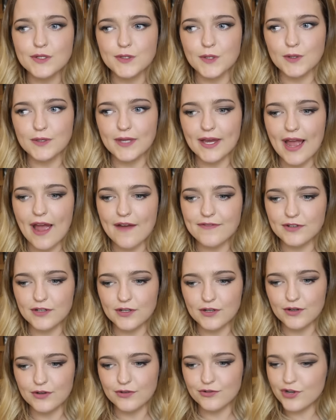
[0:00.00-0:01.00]
So they have
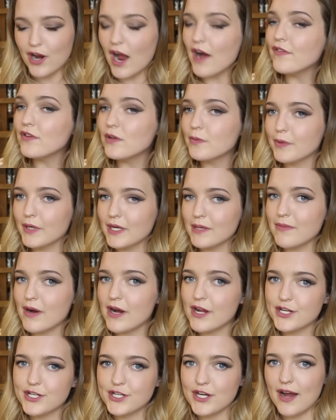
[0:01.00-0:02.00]
to travel pretty
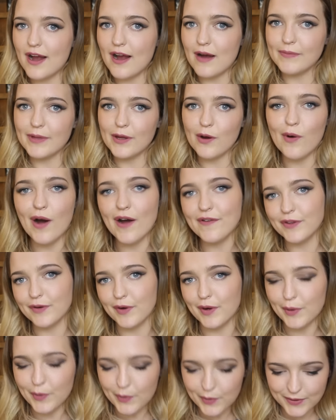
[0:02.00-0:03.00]
much. They all have
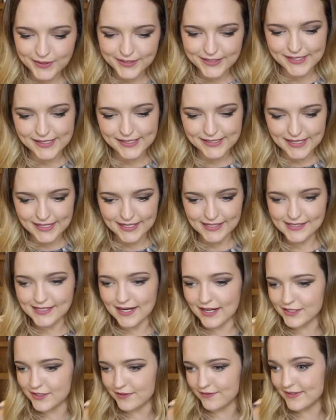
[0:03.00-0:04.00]
their own horses, and it
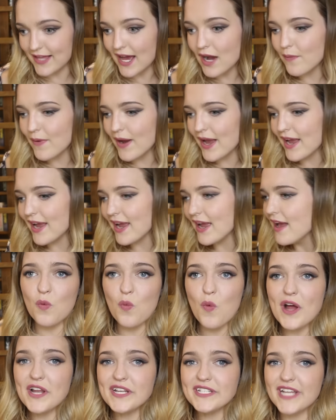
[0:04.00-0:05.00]
starts off that way.
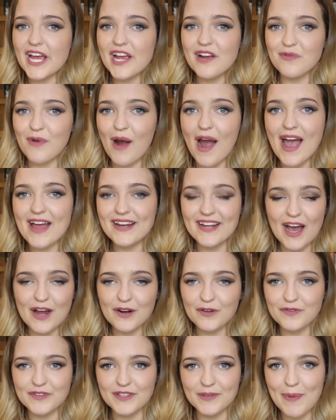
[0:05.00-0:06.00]
One day ride
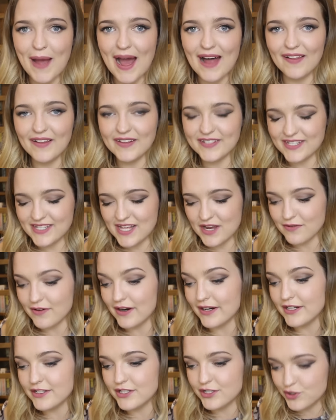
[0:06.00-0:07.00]
out of the palace and they
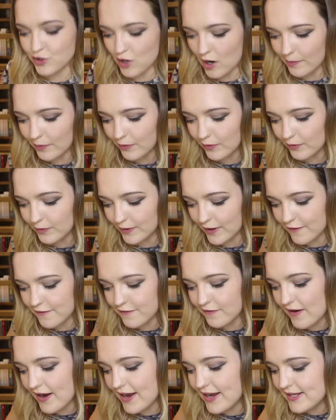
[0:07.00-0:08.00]
run into trouble. They
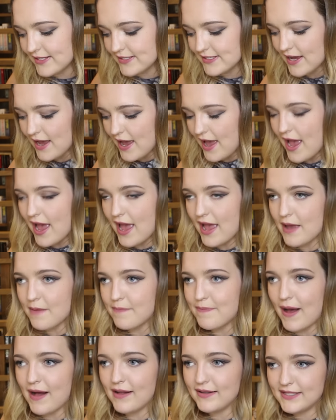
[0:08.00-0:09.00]
find a
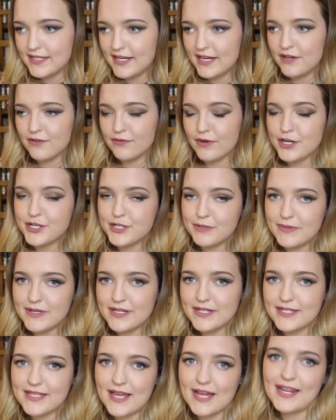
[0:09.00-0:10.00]
Baltine
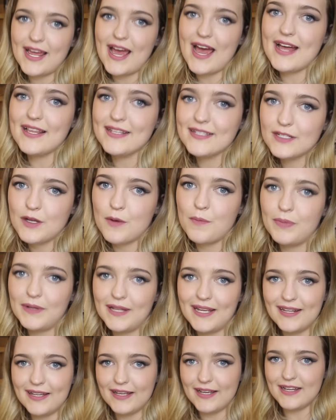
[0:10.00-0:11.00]
regiment that has
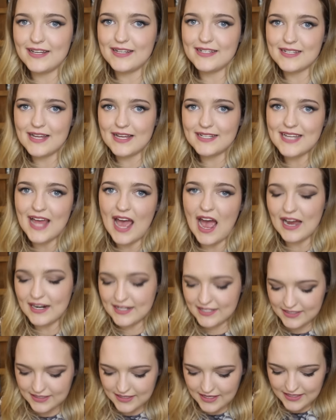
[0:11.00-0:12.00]
completely
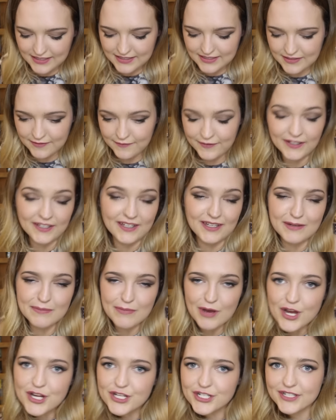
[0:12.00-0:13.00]
attacked these
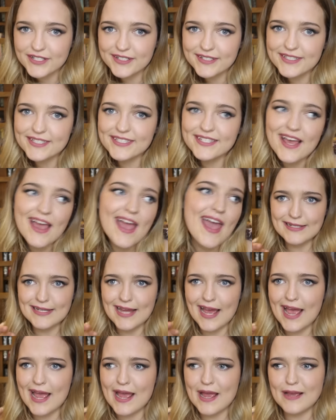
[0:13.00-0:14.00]
civilian merchants,
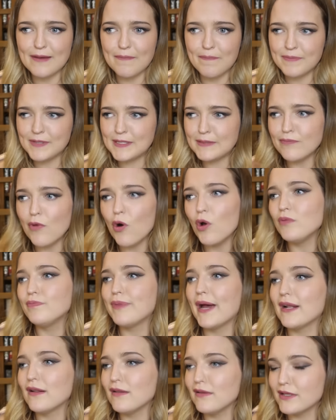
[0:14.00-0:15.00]
and a small
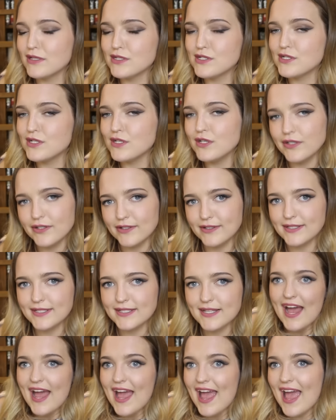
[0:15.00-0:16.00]
battle
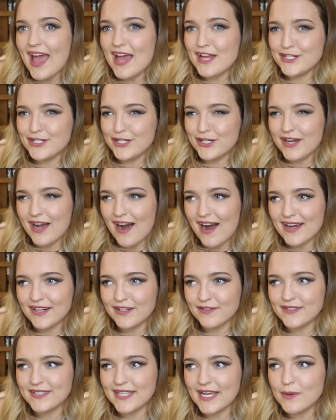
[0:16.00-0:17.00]
ensues, and you
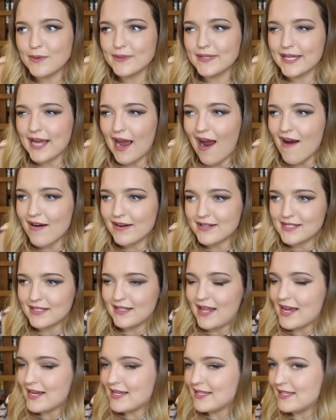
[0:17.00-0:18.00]
kind of see what the characters
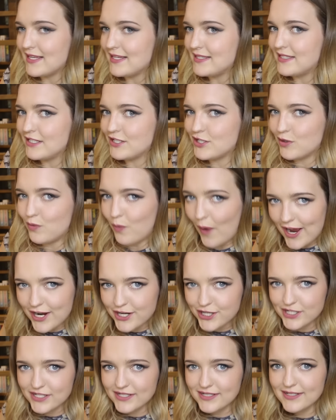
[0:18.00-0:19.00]
are like in these
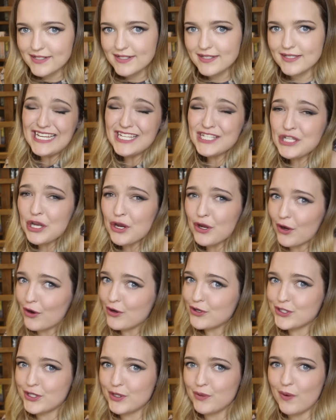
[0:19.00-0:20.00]
situations. Things don't
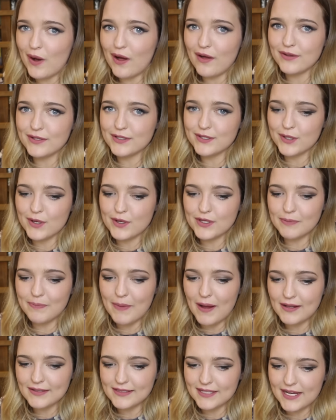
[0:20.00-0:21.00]
go too well, so the
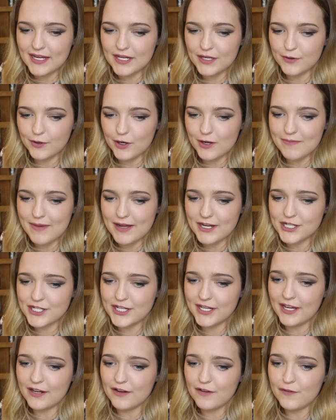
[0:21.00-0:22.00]
Baltine group
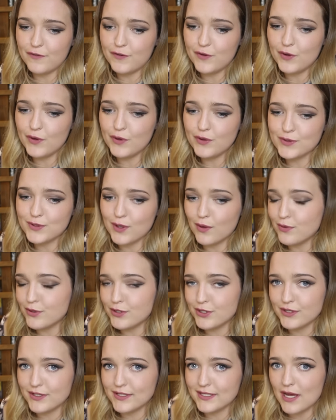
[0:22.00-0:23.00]
managed to get a few
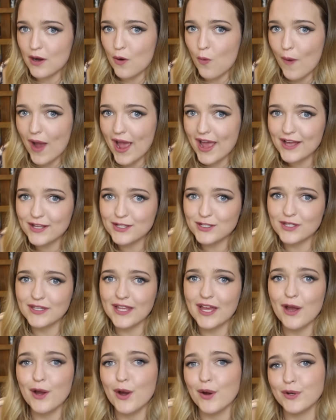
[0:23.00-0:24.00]
soldiers away, so
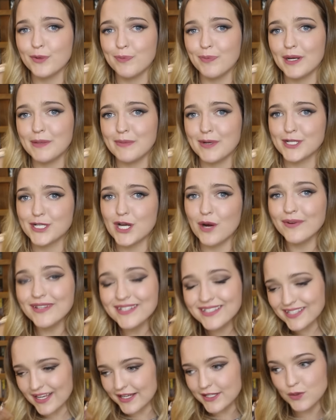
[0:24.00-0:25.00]
they are going to pretty much go
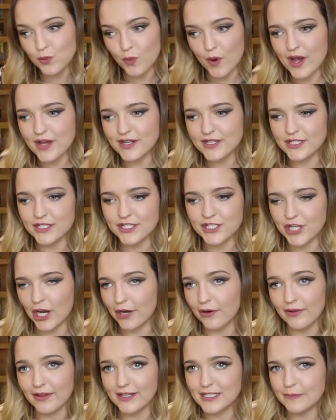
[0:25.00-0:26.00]
and send word to this
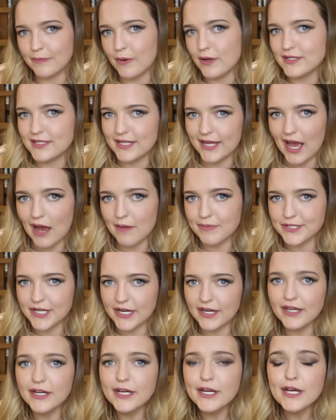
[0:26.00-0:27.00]
general that's supposed to
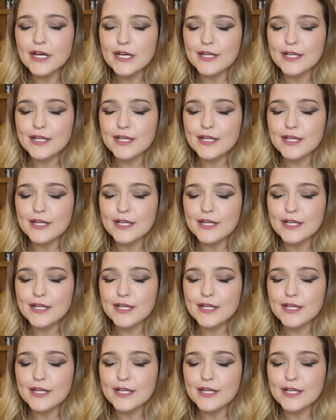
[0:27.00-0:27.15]
capture.